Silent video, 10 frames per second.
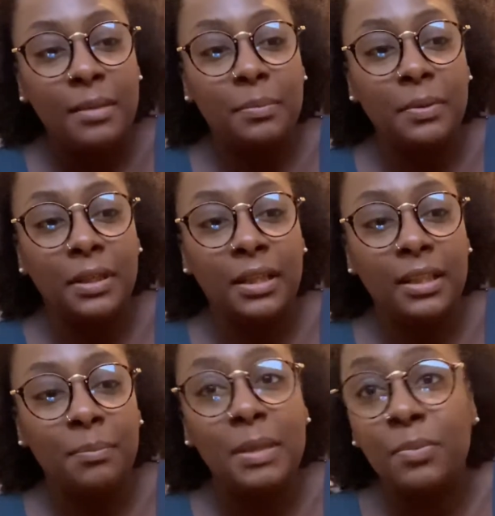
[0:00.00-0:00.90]

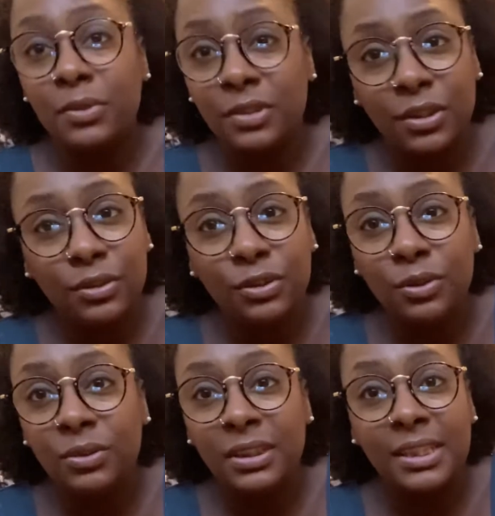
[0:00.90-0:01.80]
But people still
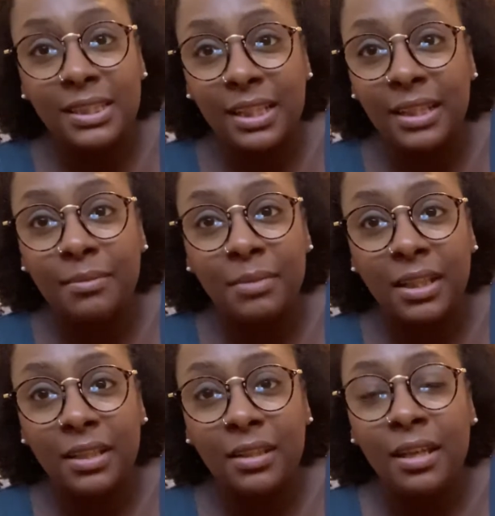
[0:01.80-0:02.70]
choosing to sit in
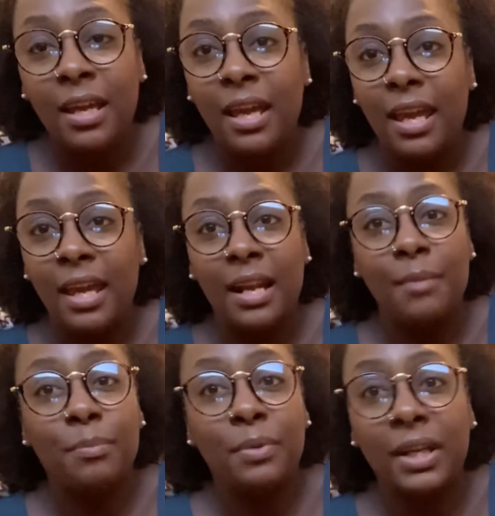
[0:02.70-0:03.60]
me, and
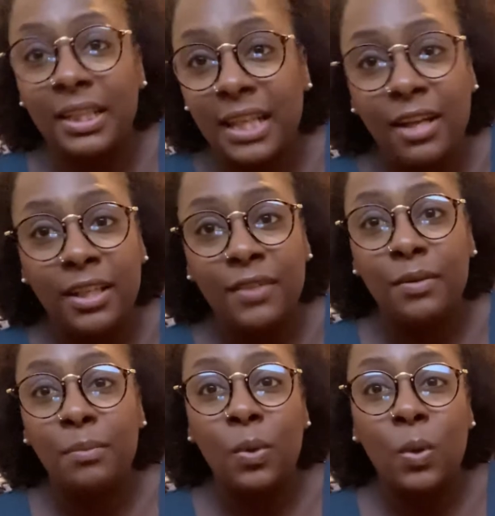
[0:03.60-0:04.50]
I'm breaking down
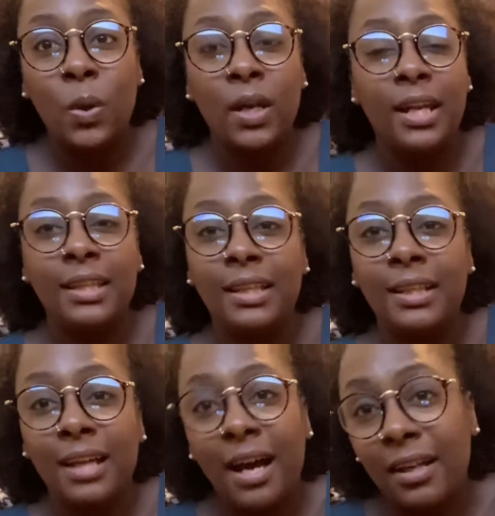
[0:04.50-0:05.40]
even more. And
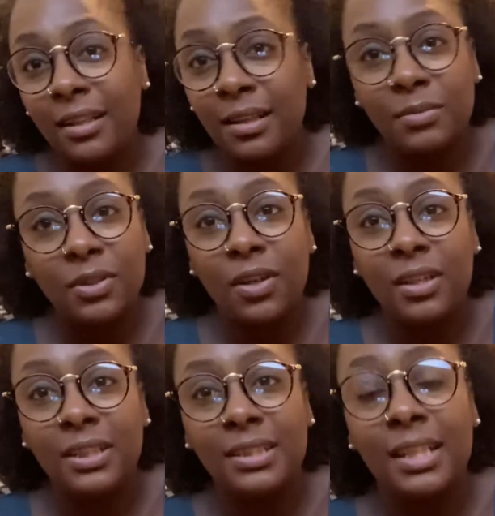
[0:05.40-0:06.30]
then God comes
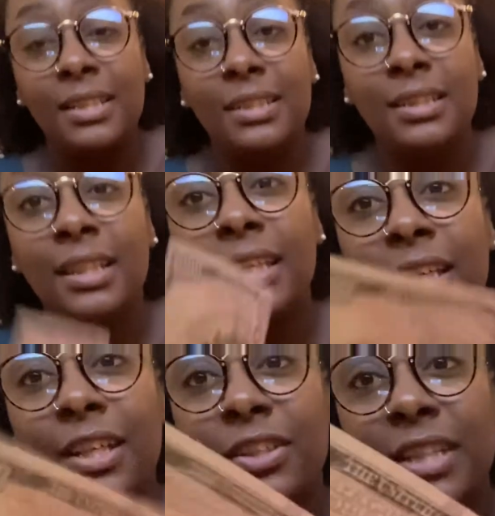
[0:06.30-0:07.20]
along and says,
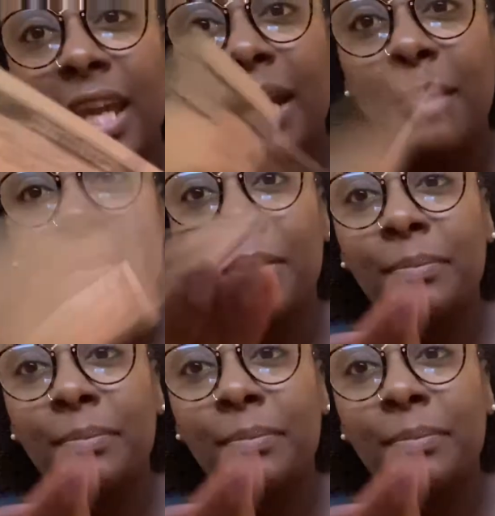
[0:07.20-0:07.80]
here's a hammer.